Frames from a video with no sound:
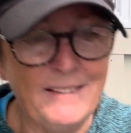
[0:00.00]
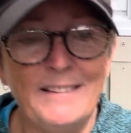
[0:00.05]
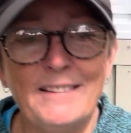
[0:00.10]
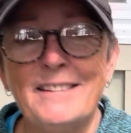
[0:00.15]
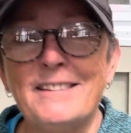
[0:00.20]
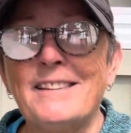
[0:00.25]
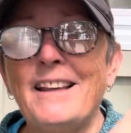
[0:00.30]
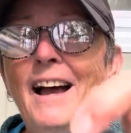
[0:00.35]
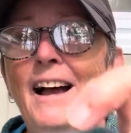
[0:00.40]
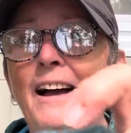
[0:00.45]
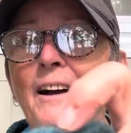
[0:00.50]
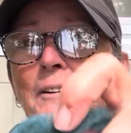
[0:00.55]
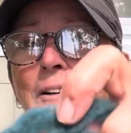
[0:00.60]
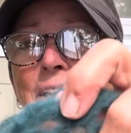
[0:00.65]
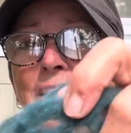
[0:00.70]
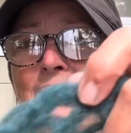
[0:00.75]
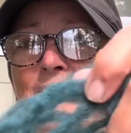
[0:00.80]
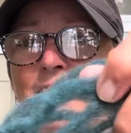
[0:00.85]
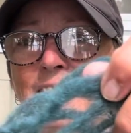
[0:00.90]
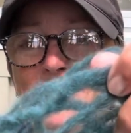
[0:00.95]
is how
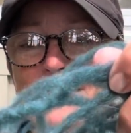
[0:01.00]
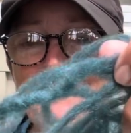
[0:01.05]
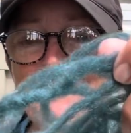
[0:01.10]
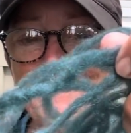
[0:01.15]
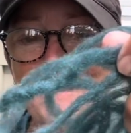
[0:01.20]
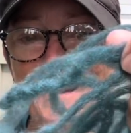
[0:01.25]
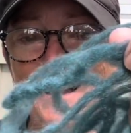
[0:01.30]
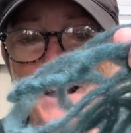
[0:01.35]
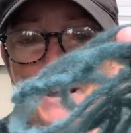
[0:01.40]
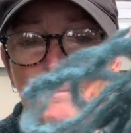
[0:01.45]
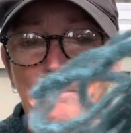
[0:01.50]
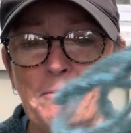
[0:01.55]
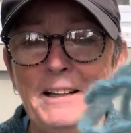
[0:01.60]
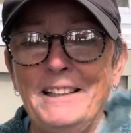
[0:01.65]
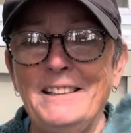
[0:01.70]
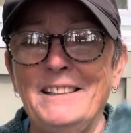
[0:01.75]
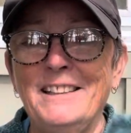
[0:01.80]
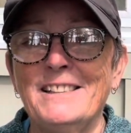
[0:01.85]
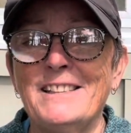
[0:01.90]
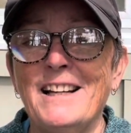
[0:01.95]
it ends up
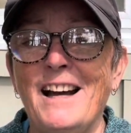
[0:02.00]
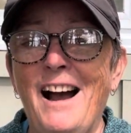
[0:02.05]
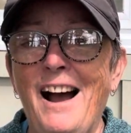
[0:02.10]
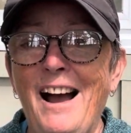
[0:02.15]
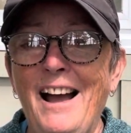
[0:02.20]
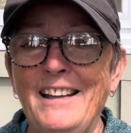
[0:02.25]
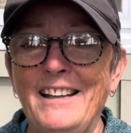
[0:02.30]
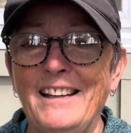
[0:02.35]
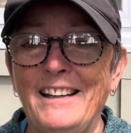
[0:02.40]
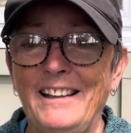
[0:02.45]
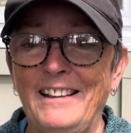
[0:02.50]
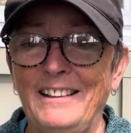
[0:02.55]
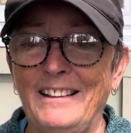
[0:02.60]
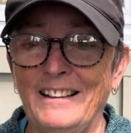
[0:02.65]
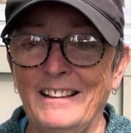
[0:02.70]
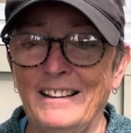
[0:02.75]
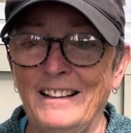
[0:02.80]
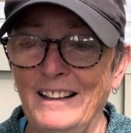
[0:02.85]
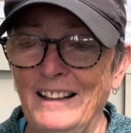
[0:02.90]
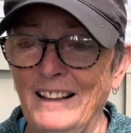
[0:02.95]
when you dye it.
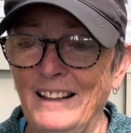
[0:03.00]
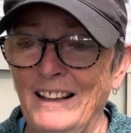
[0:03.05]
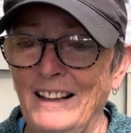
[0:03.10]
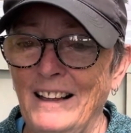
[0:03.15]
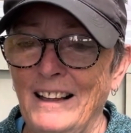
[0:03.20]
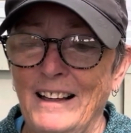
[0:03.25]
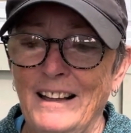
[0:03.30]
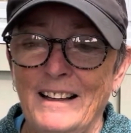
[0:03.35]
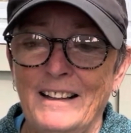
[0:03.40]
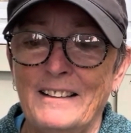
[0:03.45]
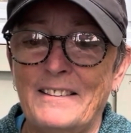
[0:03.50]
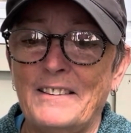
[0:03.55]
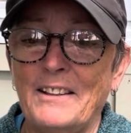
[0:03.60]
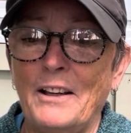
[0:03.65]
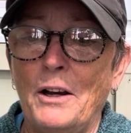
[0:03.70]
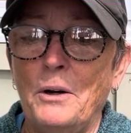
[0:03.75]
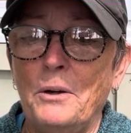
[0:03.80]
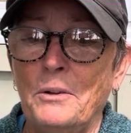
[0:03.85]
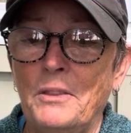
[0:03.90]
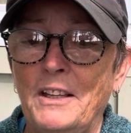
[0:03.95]

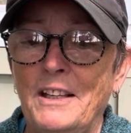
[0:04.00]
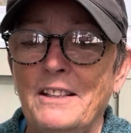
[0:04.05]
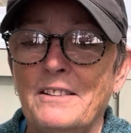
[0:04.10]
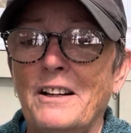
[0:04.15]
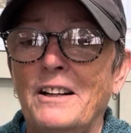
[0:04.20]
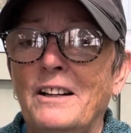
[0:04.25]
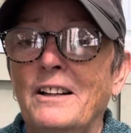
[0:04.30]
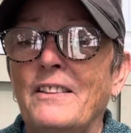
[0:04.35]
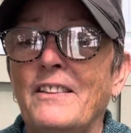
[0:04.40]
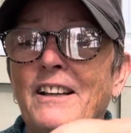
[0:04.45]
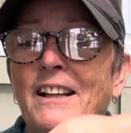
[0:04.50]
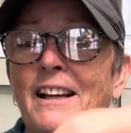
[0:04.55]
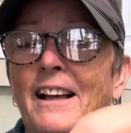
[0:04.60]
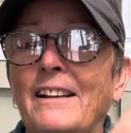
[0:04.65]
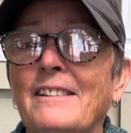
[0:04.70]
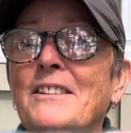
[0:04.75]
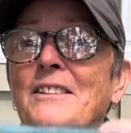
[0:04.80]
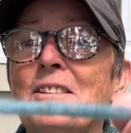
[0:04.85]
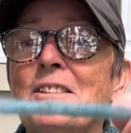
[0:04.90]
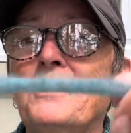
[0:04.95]
So
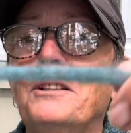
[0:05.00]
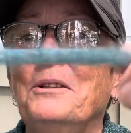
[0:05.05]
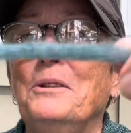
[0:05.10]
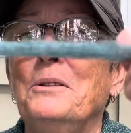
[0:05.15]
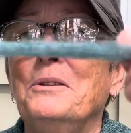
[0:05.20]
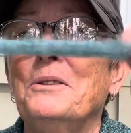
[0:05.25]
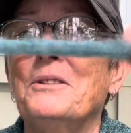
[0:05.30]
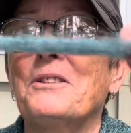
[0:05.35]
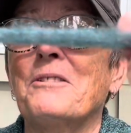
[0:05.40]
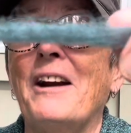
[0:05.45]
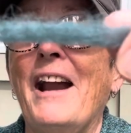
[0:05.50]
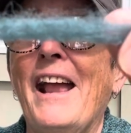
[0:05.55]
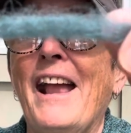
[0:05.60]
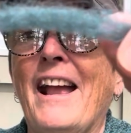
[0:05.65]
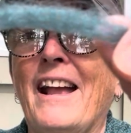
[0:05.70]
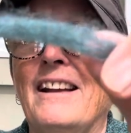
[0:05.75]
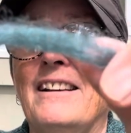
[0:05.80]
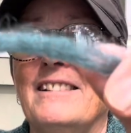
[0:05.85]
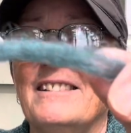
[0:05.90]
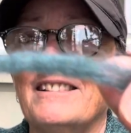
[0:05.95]
that's 2
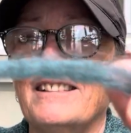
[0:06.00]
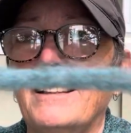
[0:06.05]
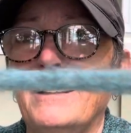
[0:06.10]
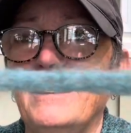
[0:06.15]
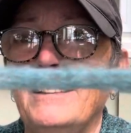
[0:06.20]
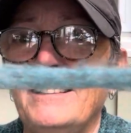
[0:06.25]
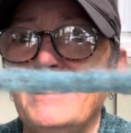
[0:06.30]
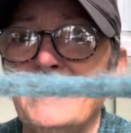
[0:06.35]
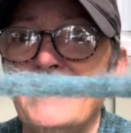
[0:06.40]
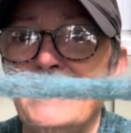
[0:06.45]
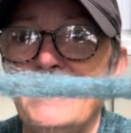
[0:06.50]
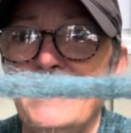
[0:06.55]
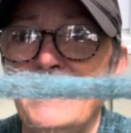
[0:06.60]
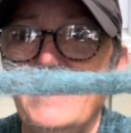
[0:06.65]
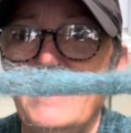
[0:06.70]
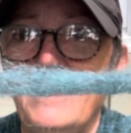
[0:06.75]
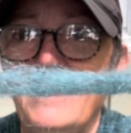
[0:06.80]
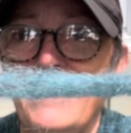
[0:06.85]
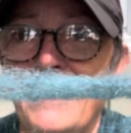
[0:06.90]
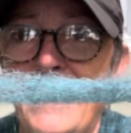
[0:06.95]
strands. Can you
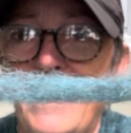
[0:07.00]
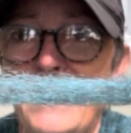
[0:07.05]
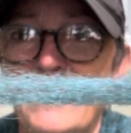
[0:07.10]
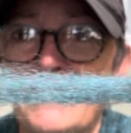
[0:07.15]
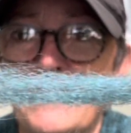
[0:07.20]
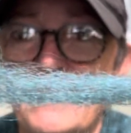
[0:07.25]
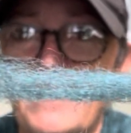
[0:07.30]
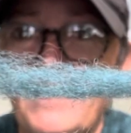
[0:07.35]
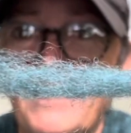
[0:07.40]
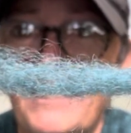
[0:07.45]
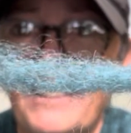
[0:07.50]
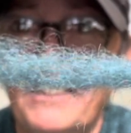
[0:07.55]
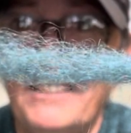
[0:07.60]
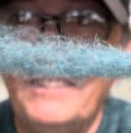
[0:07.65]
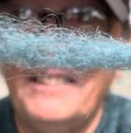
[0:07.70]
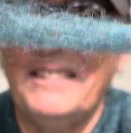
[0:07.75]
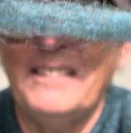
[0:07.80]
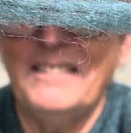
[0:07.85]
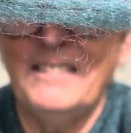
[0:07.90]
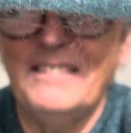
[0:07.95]
see? That's
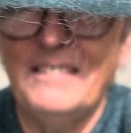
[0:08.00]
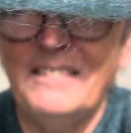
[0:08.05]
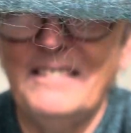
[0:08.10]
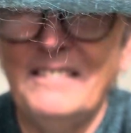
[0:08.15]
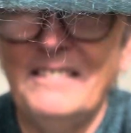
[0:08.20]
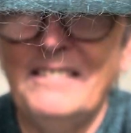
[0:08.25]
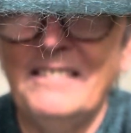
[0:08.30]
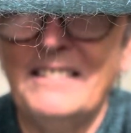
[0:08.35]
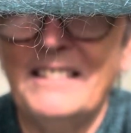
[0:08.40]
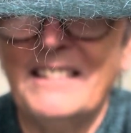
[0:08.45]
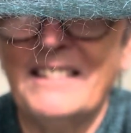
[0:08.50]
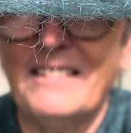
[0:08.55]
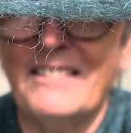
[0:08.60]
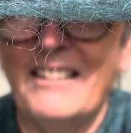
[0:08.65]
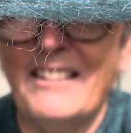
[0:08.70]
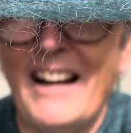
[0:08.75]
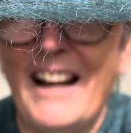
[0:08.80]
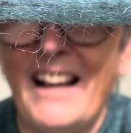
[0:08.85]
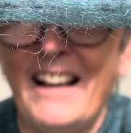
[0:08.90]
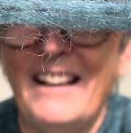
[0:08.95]
2
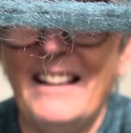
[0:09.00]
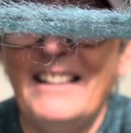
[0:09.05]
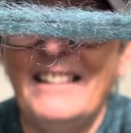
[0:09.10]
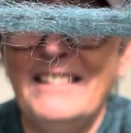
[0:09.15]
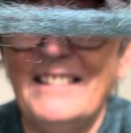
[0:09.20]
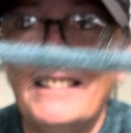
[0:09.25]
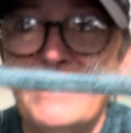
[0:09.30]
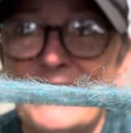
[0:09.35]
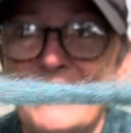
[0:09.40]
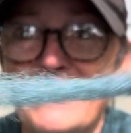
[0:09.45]
strands.